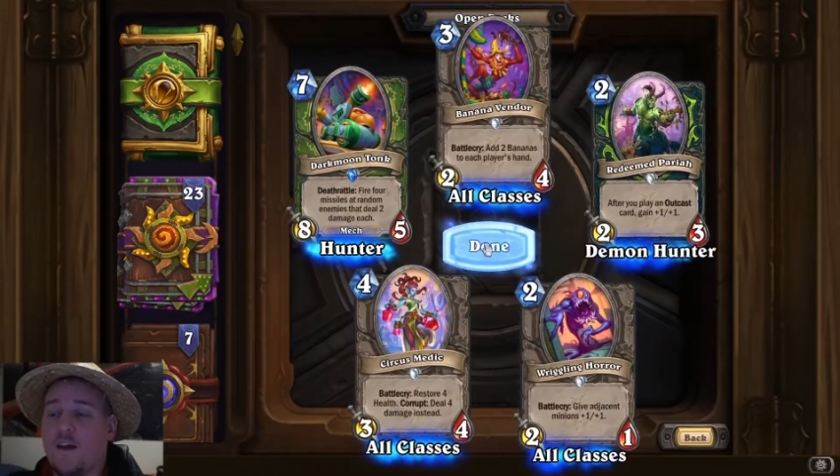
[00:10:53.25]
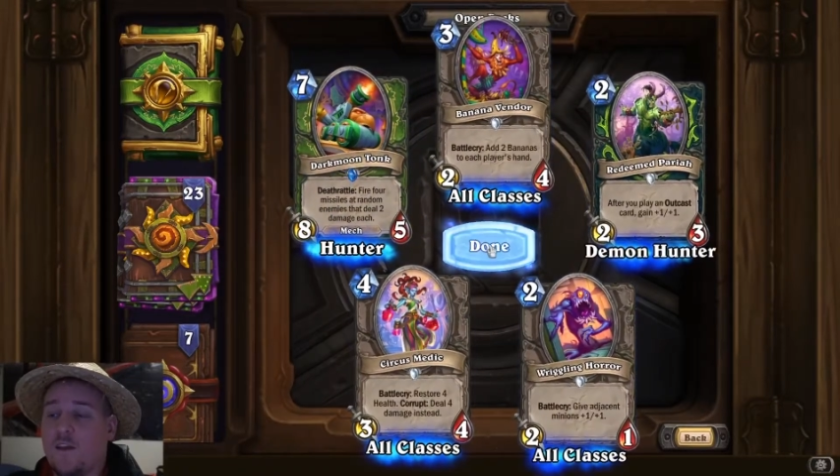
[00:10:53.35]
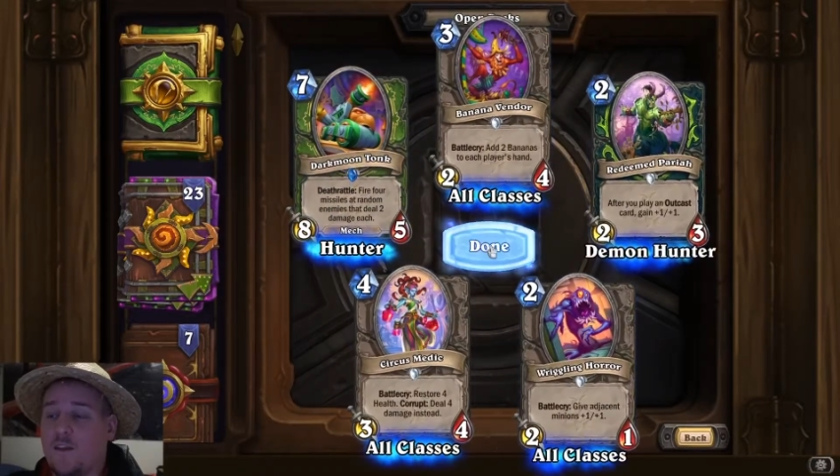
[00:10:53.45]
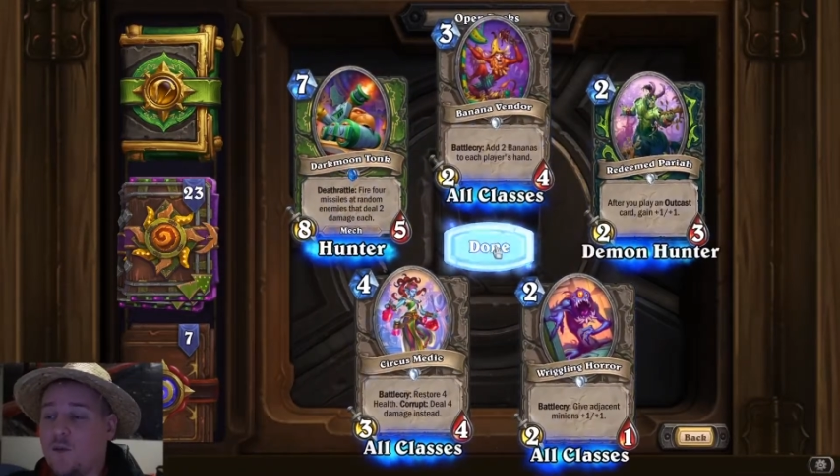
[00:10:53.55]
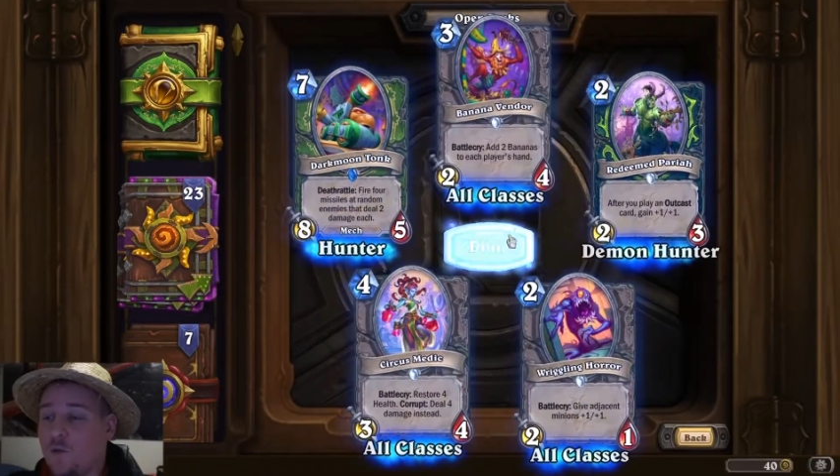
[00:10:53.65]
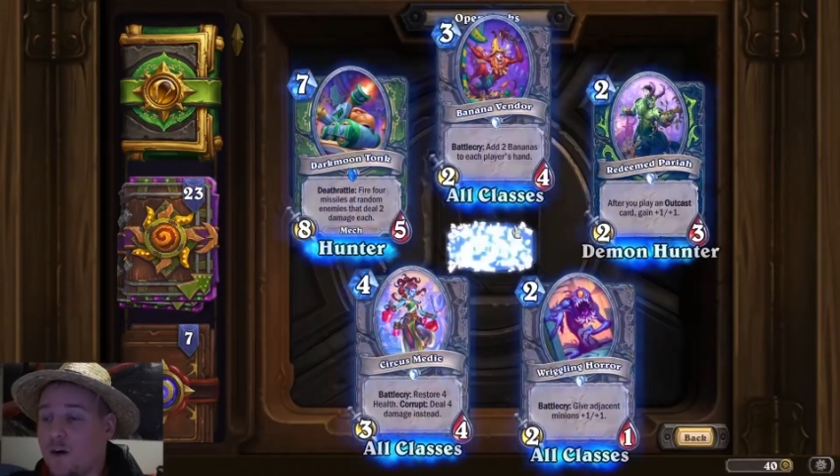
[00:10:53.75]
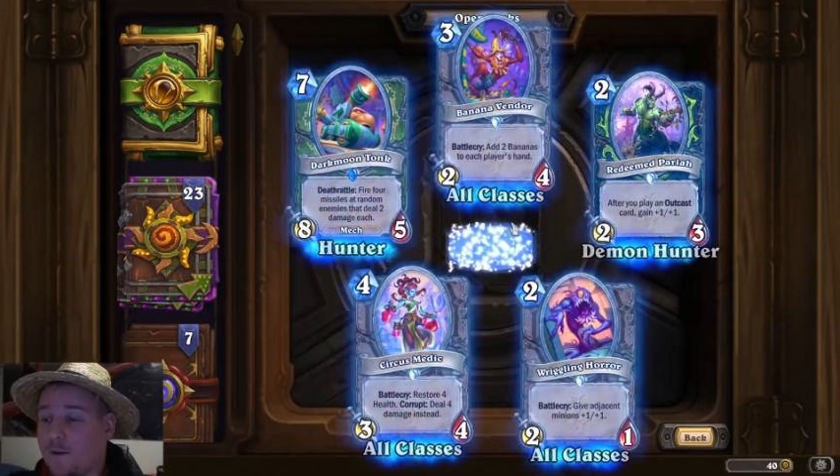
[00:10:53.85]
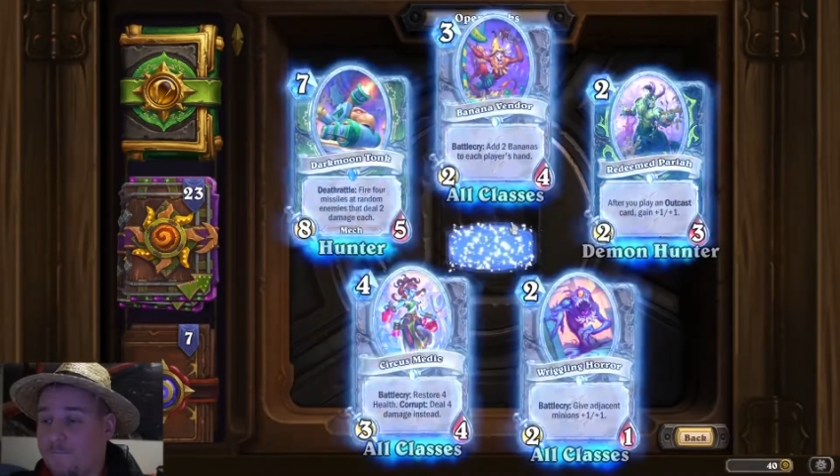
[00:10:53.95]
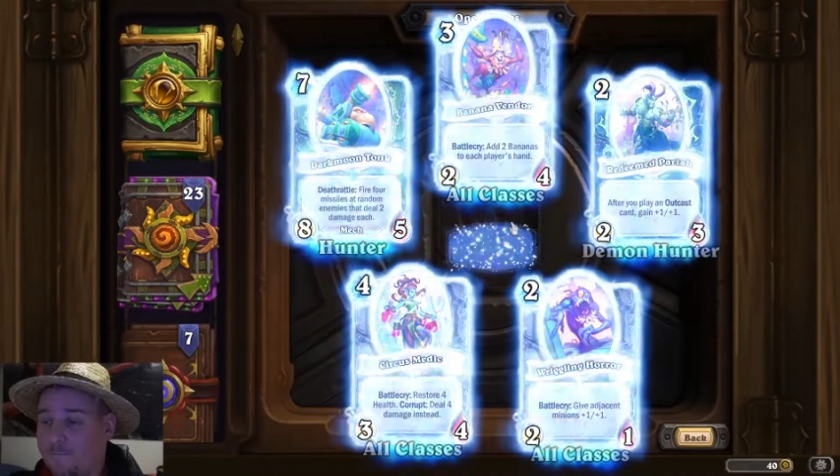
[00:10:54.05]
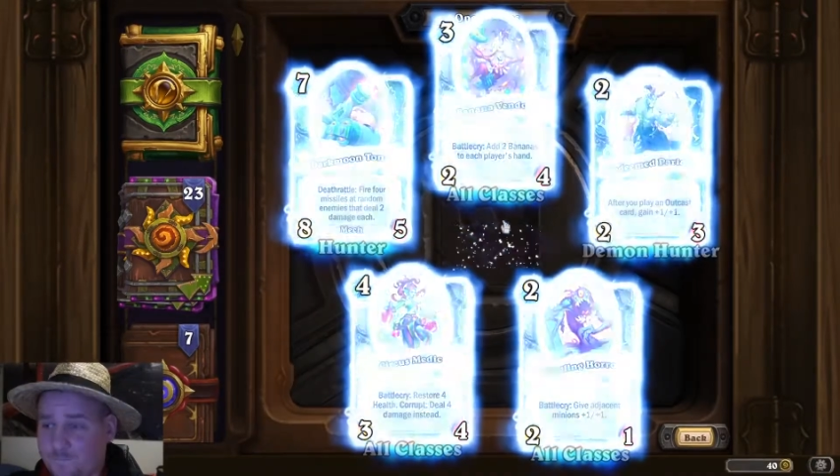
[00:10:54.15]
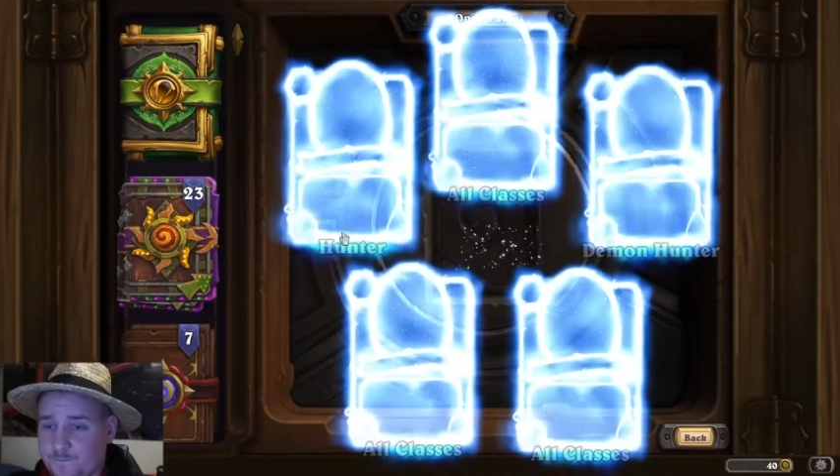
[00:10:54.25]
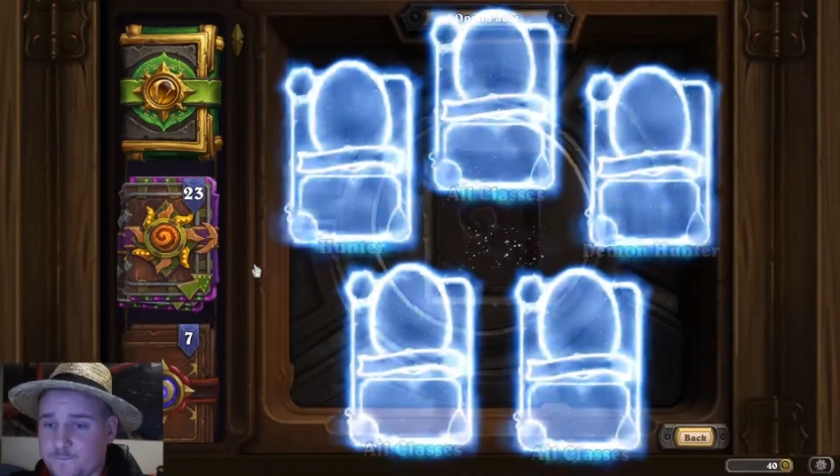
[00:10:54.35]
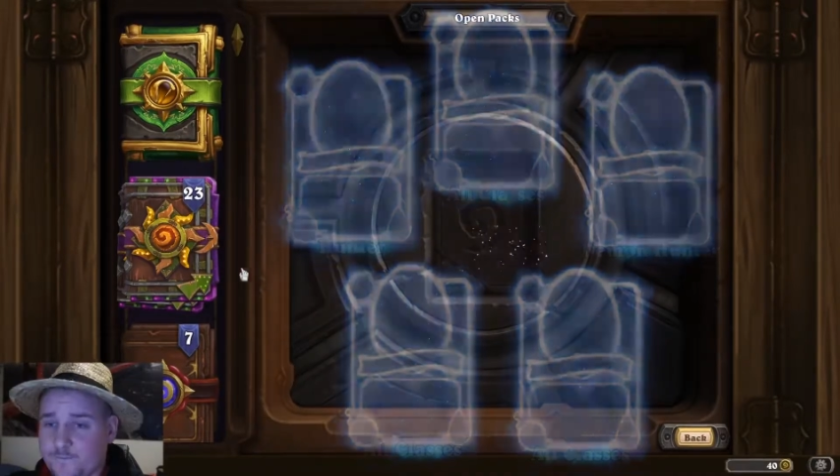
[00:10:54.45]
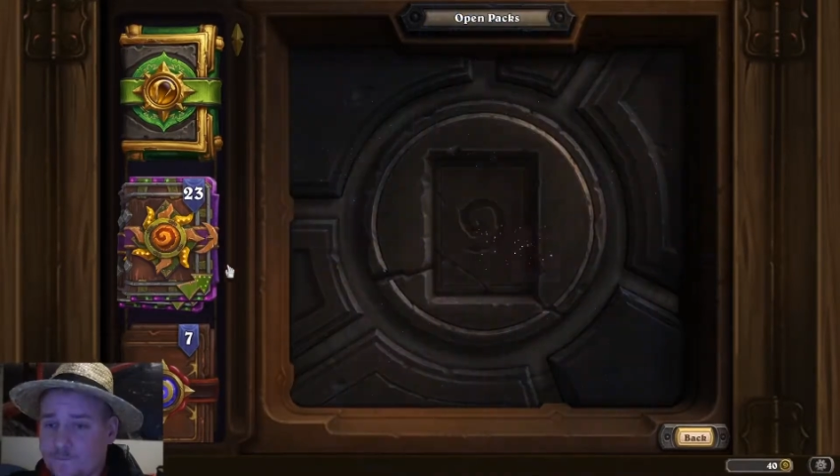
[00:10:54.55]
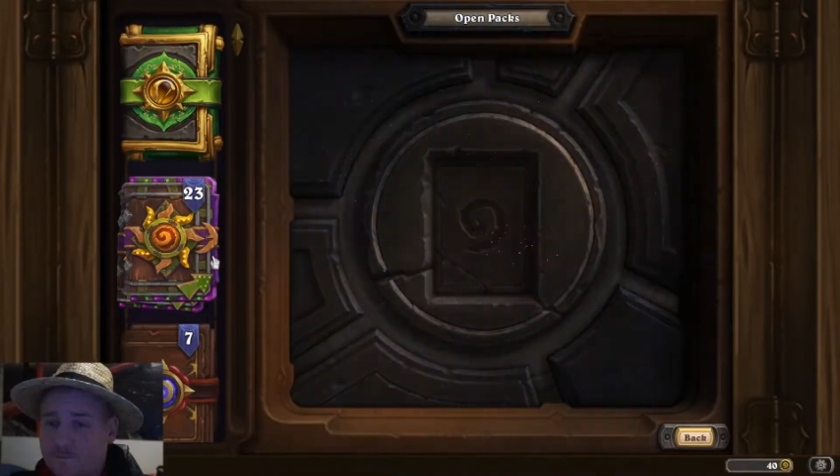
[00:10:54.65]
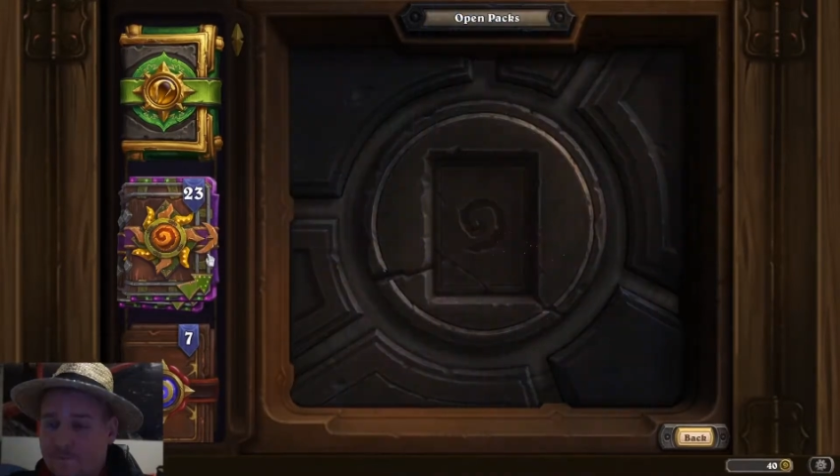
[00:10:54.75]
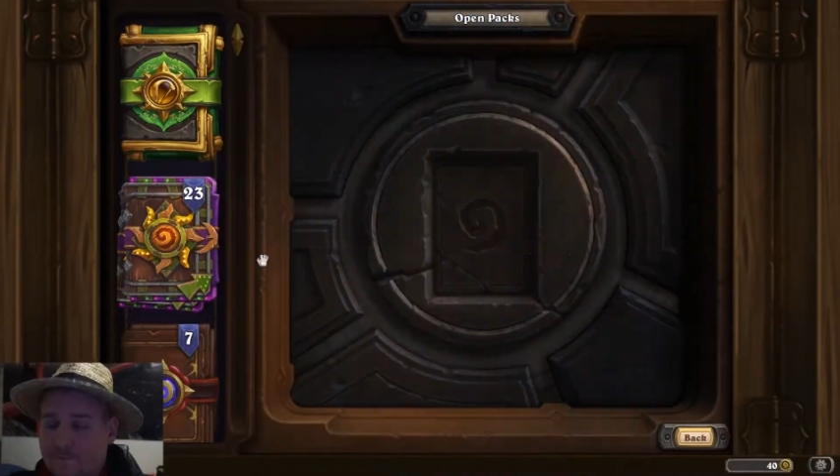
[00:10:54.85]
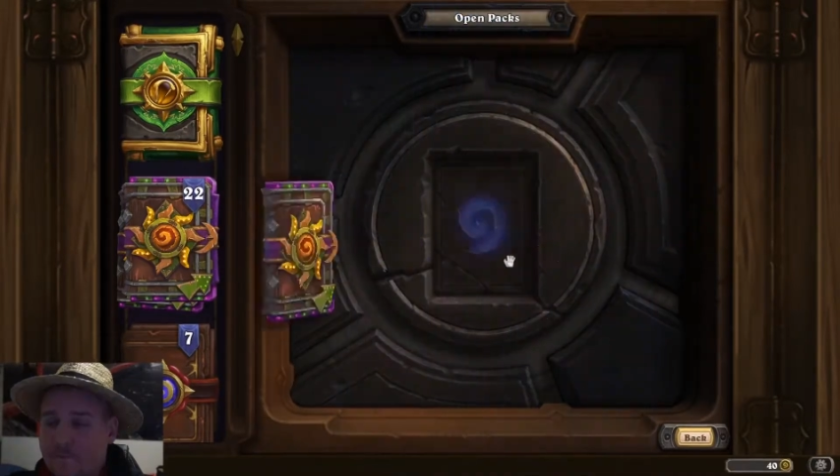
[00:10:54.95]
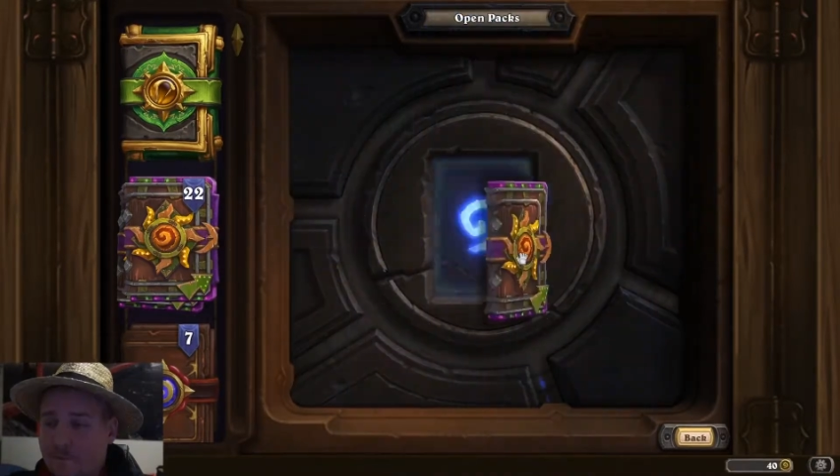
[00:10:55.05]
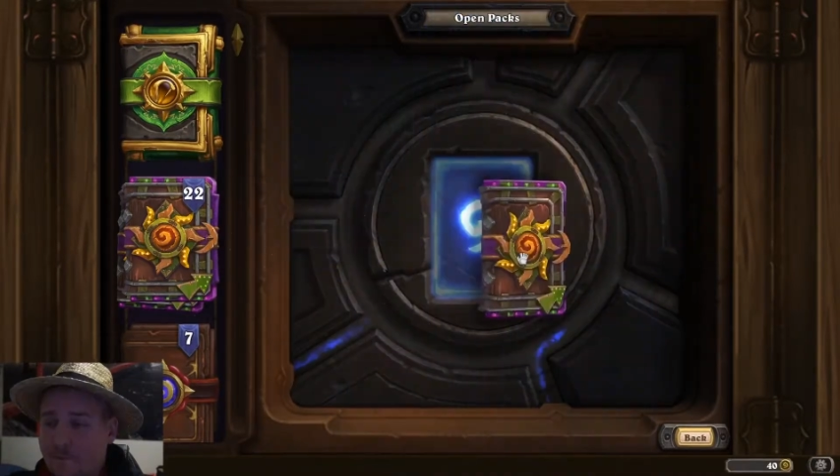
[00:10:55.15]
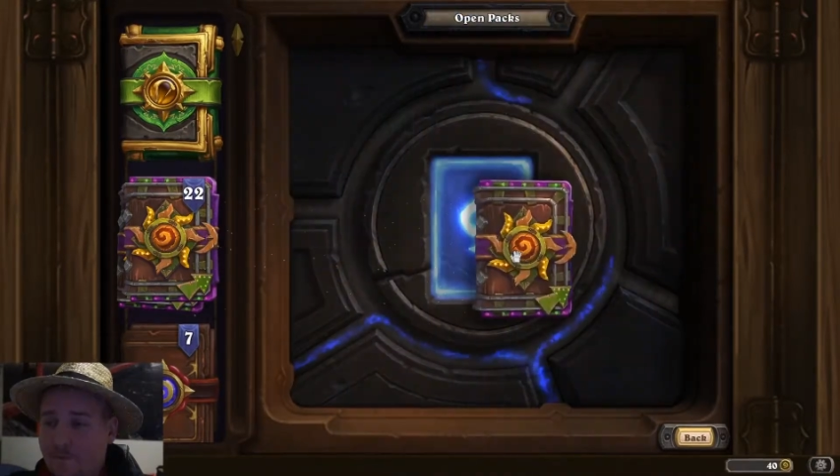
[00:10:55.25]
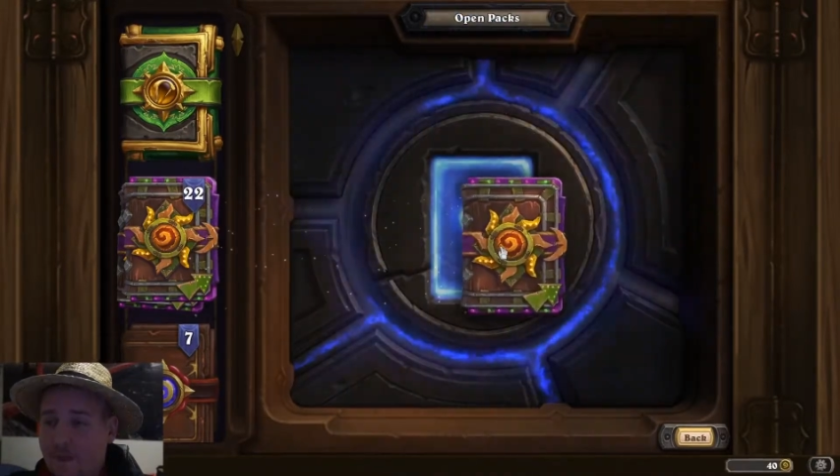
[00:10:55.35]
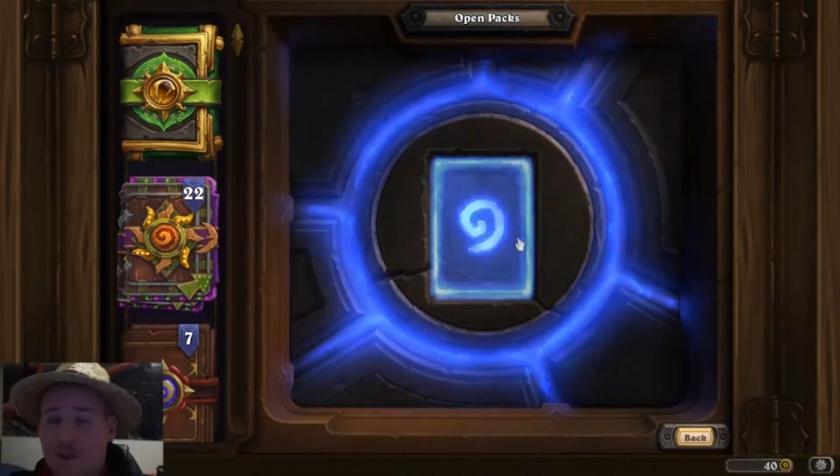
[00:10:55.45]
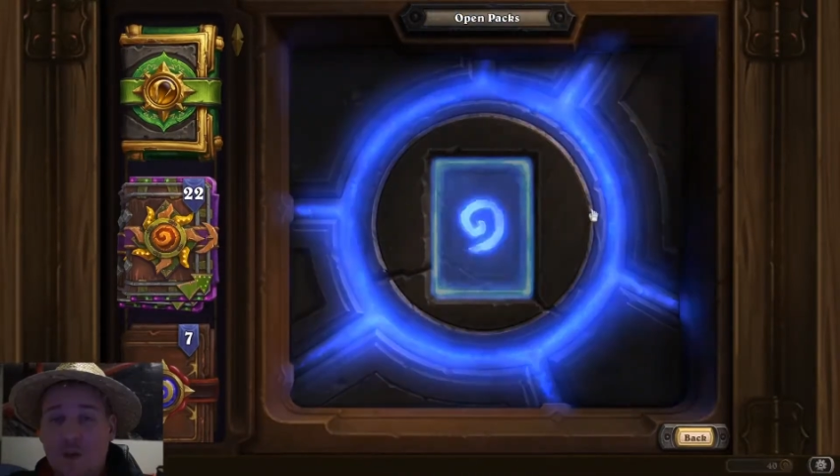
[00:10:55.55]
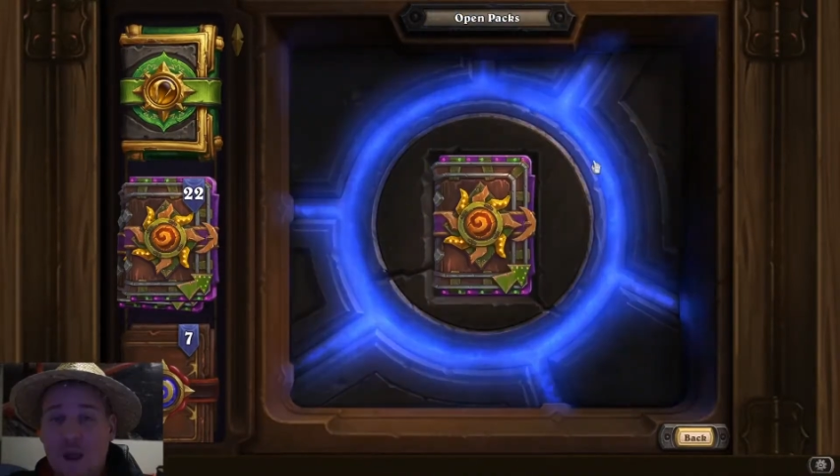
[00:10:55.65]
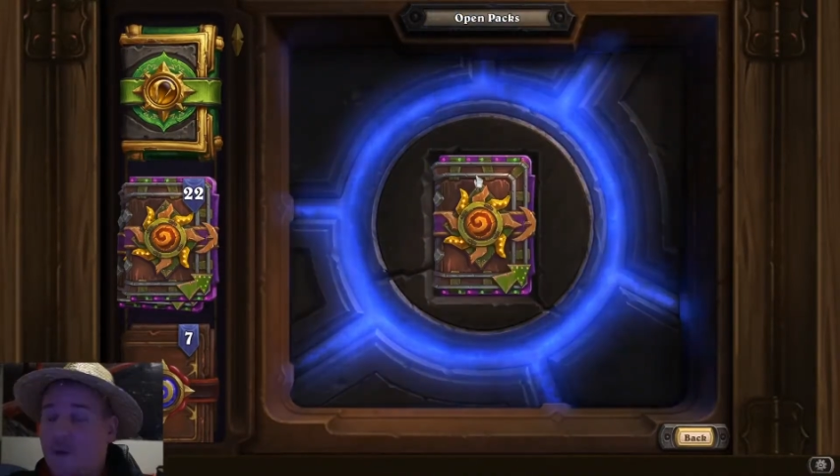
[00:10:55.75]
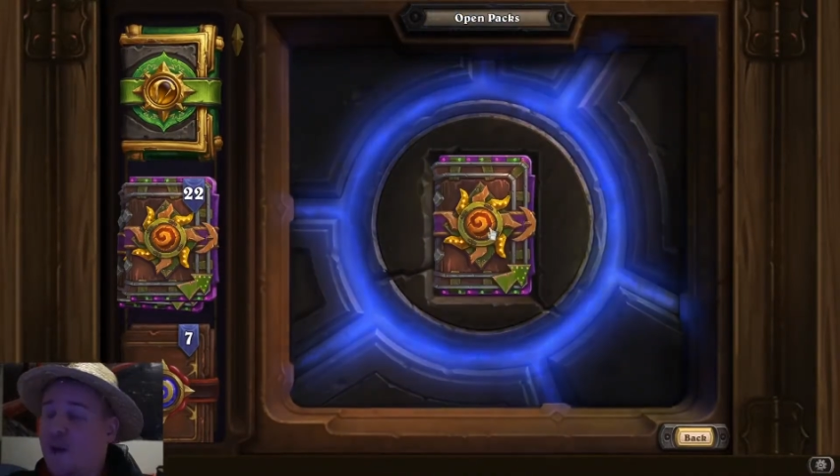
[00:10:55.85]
you get